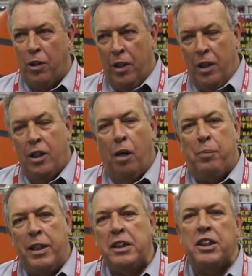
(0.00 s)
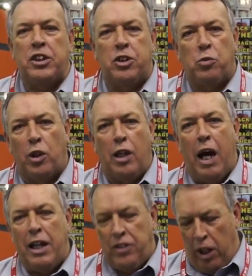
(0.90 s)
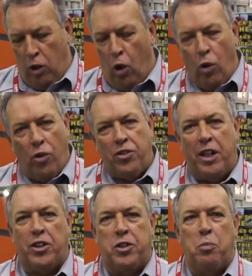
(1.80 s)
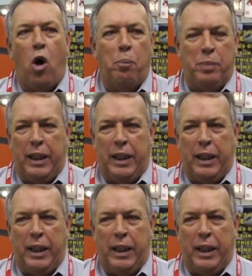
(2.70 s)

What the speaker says: A pin system relies on holes and a small